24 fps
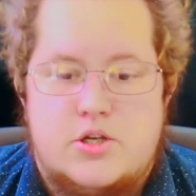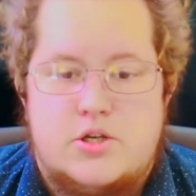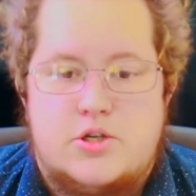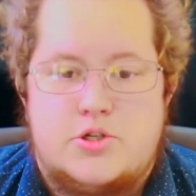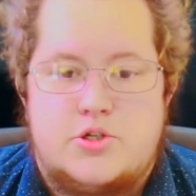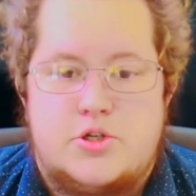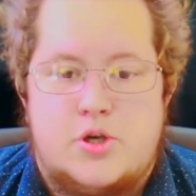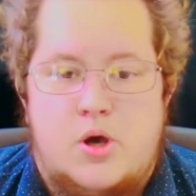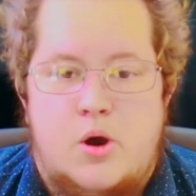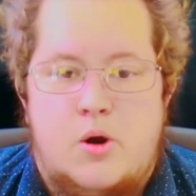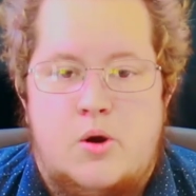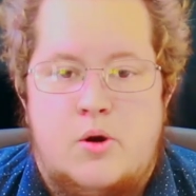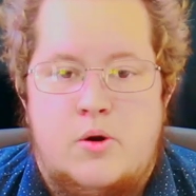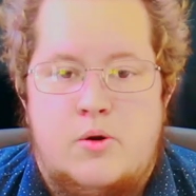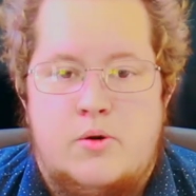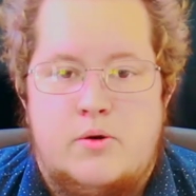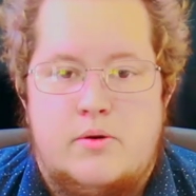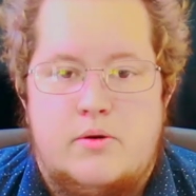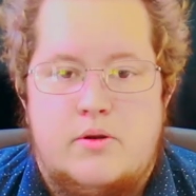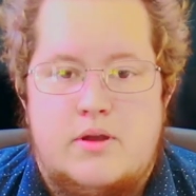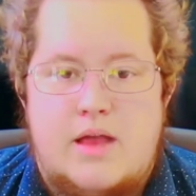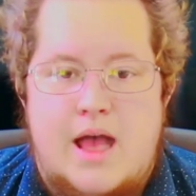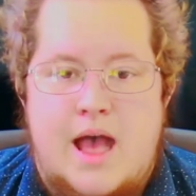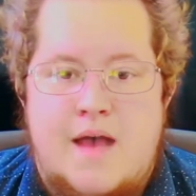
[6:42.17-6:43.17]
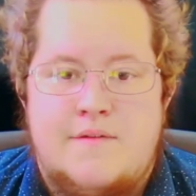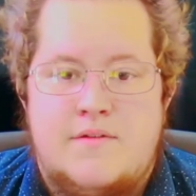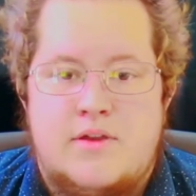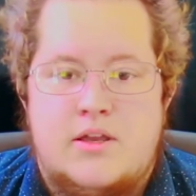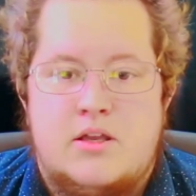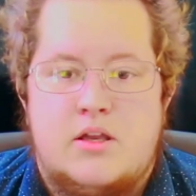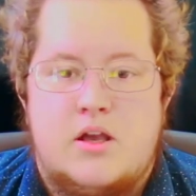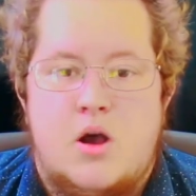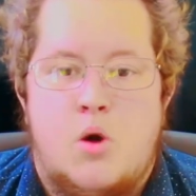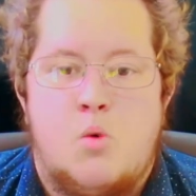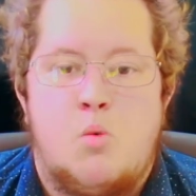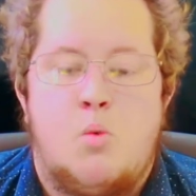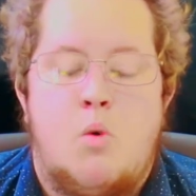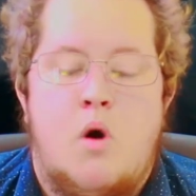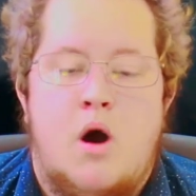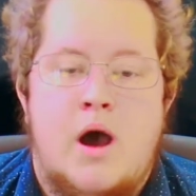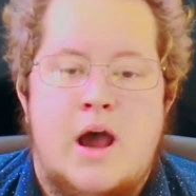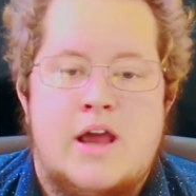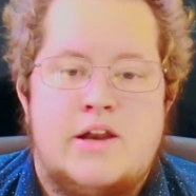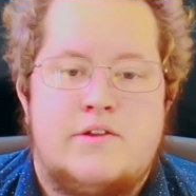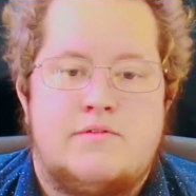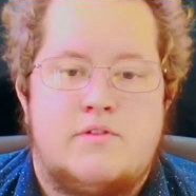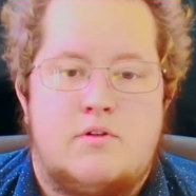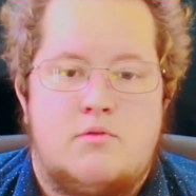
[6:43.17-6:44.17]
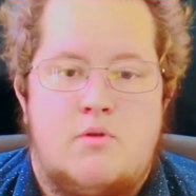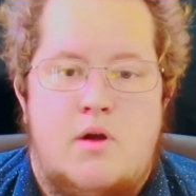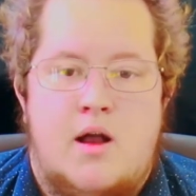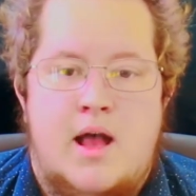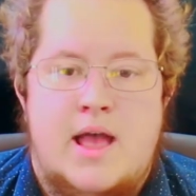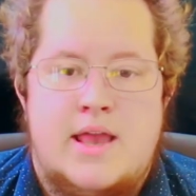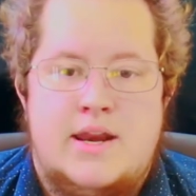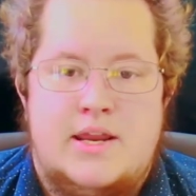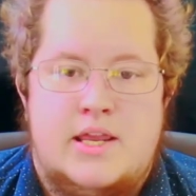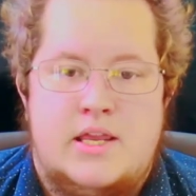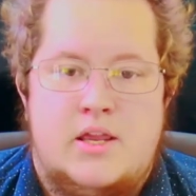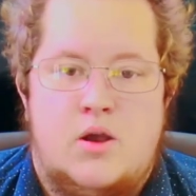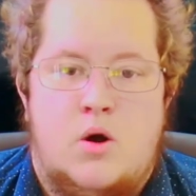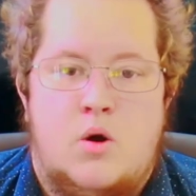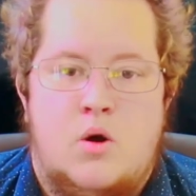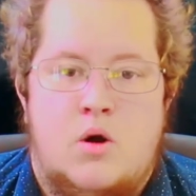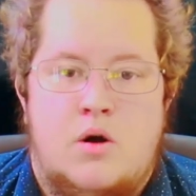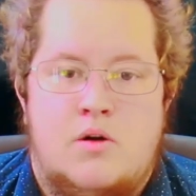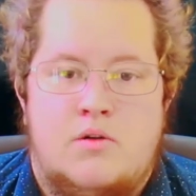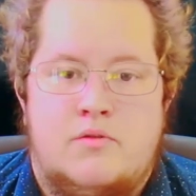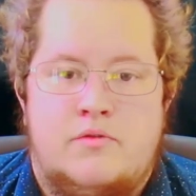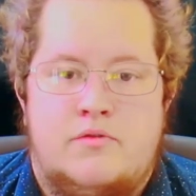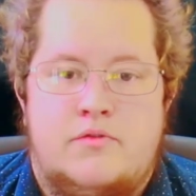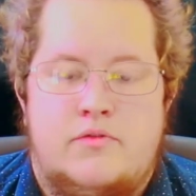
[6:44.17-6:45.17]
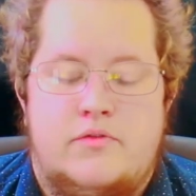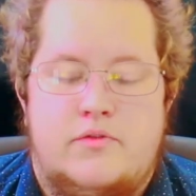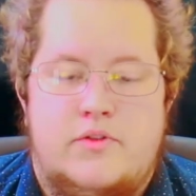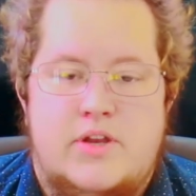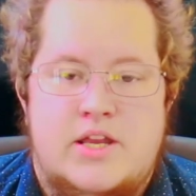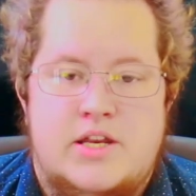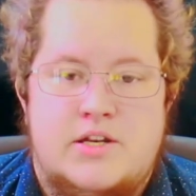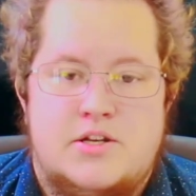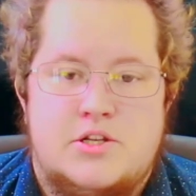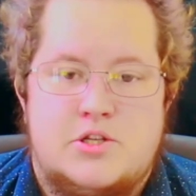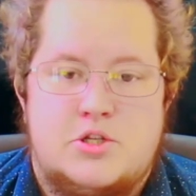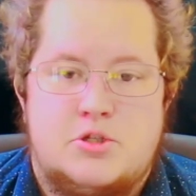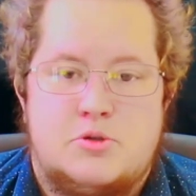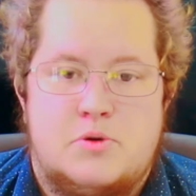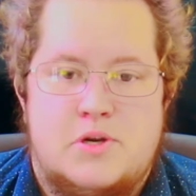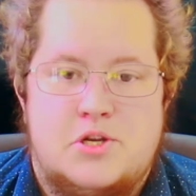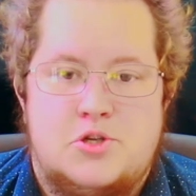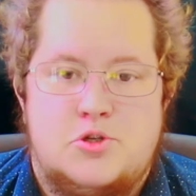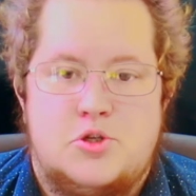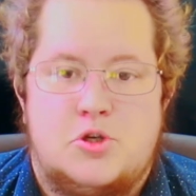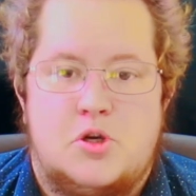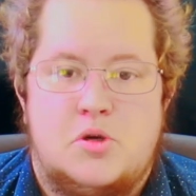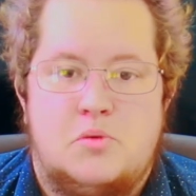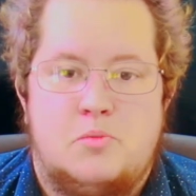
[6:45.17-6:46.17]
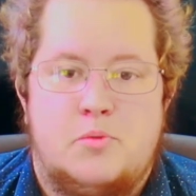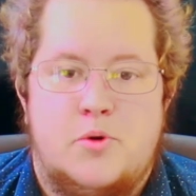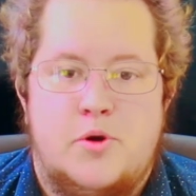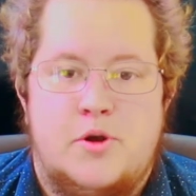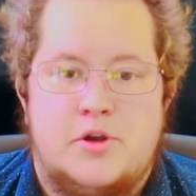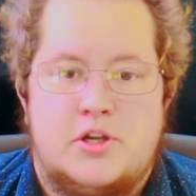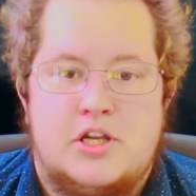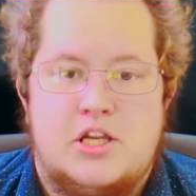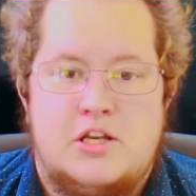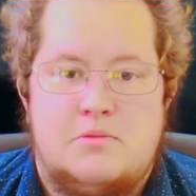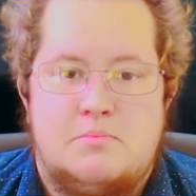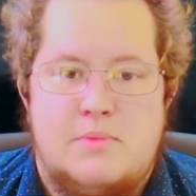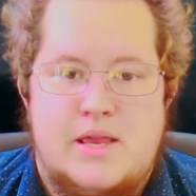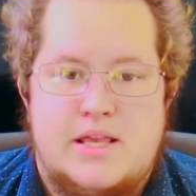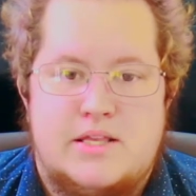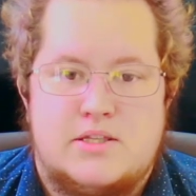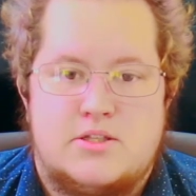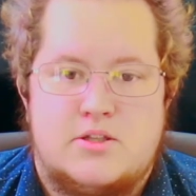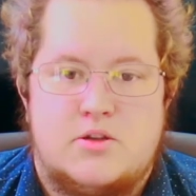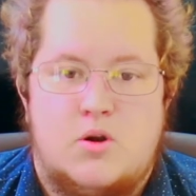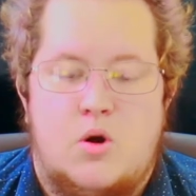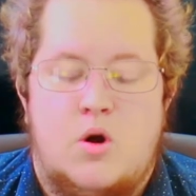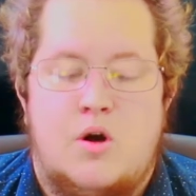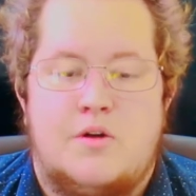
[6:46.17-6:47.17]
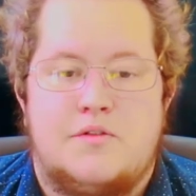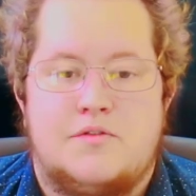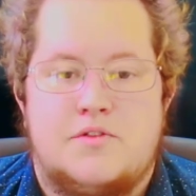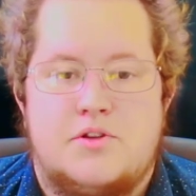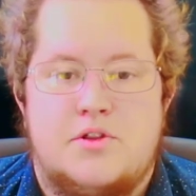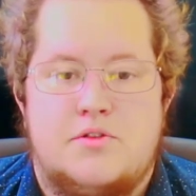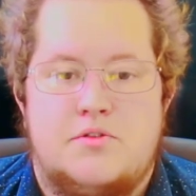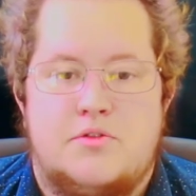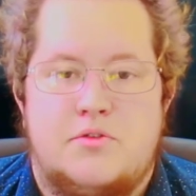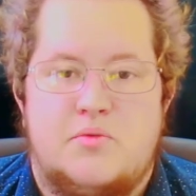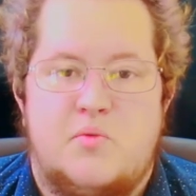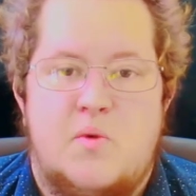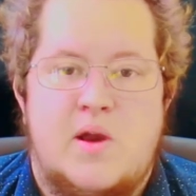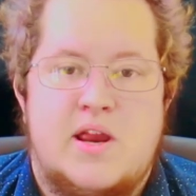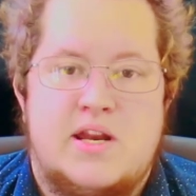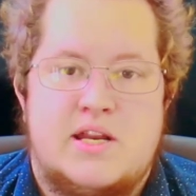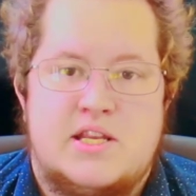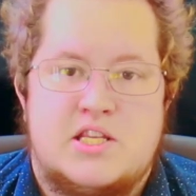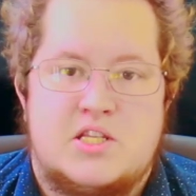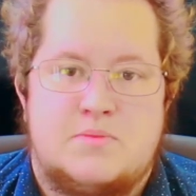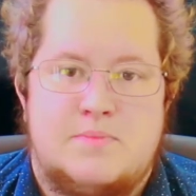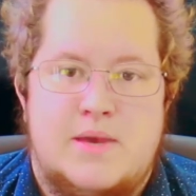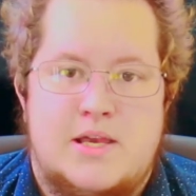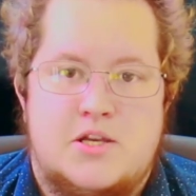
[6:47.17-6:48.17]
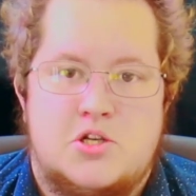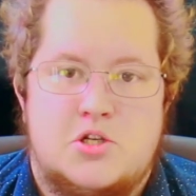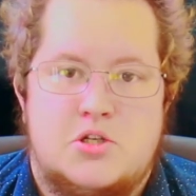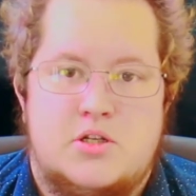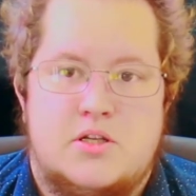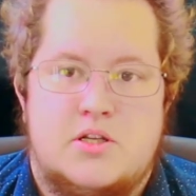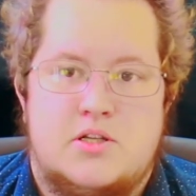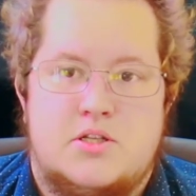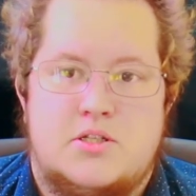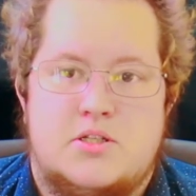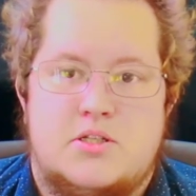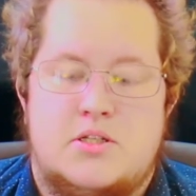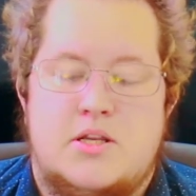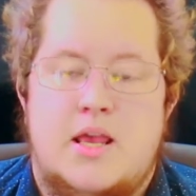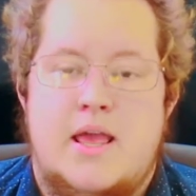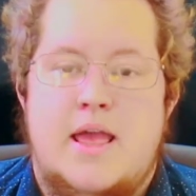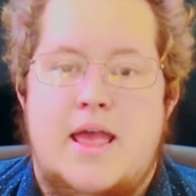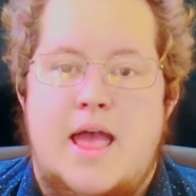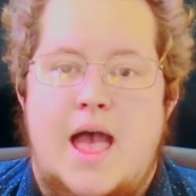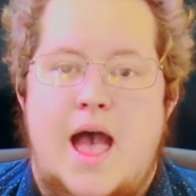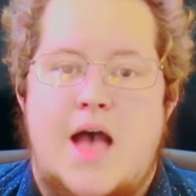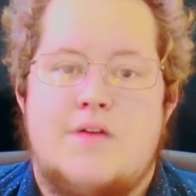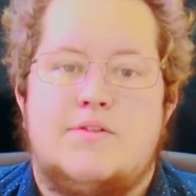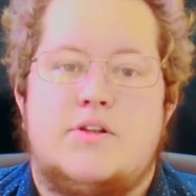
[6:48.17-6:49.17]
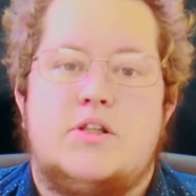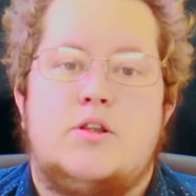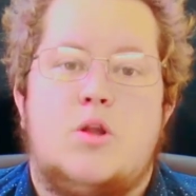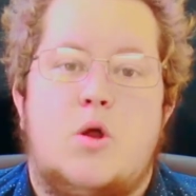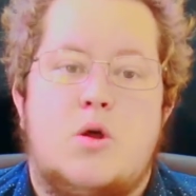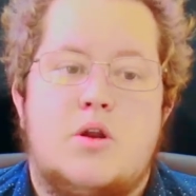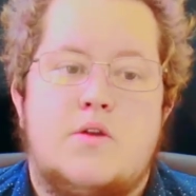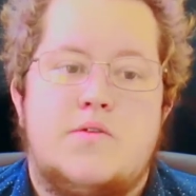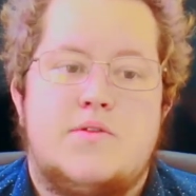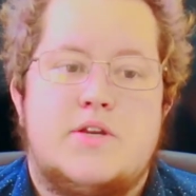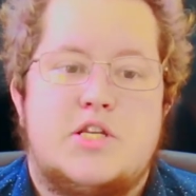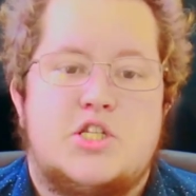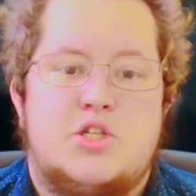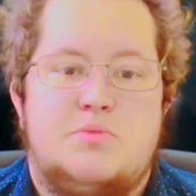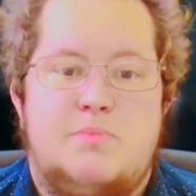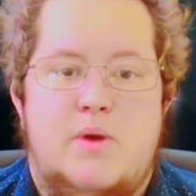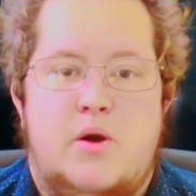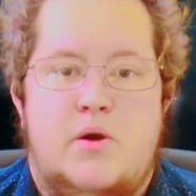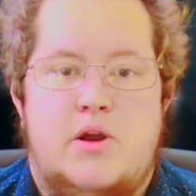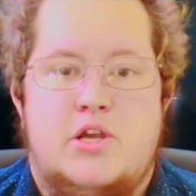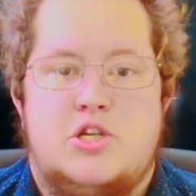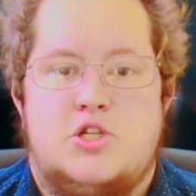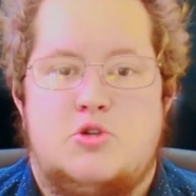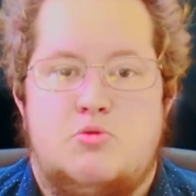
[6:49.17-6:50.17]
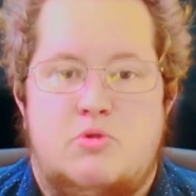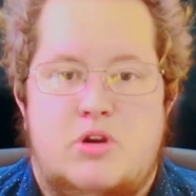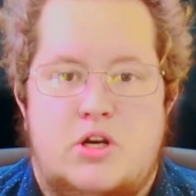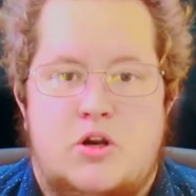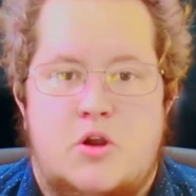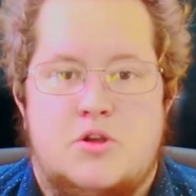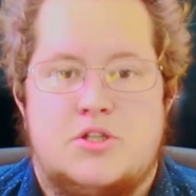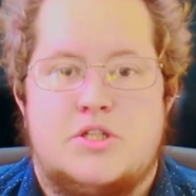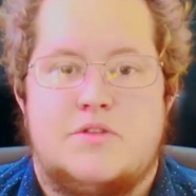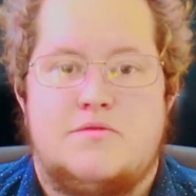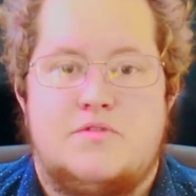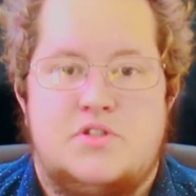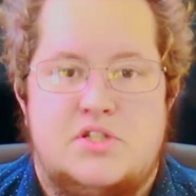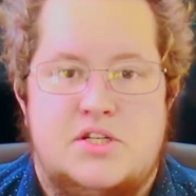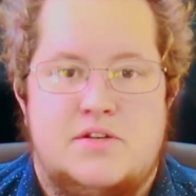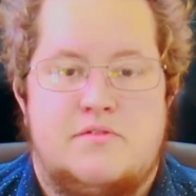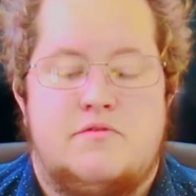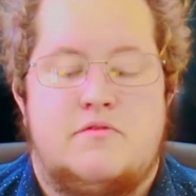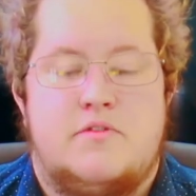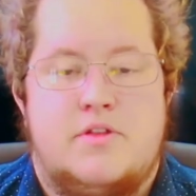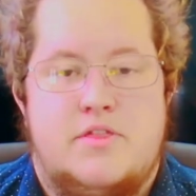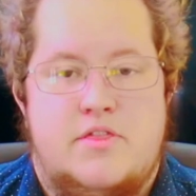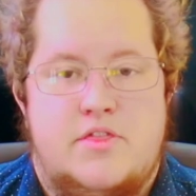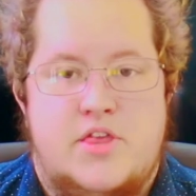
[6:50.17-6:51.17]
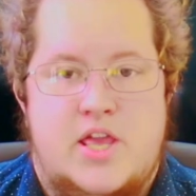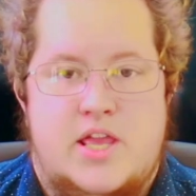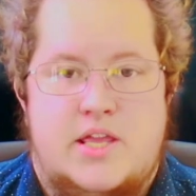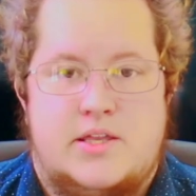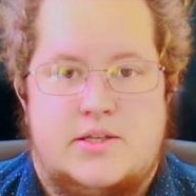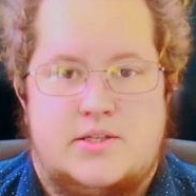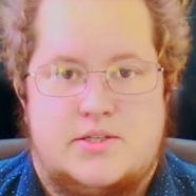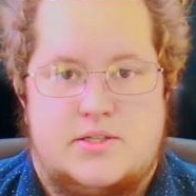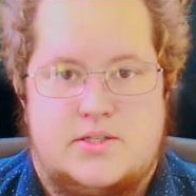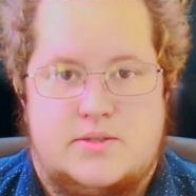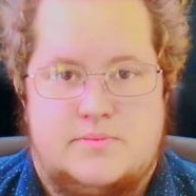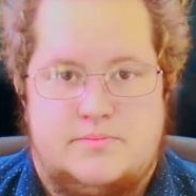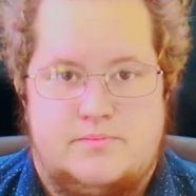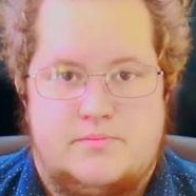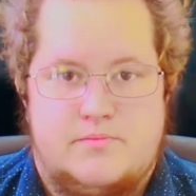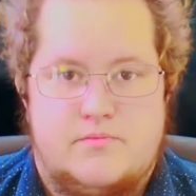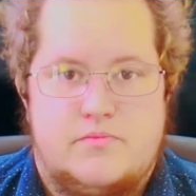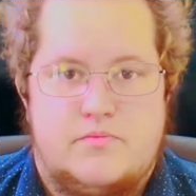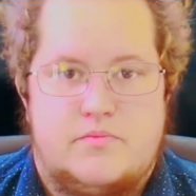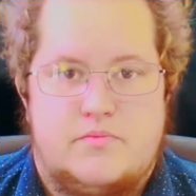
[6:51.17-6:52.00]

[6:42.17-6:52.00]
So having a wide variety of industries you can work in means that often 3D specialists have a lot of experience doing lots of different things.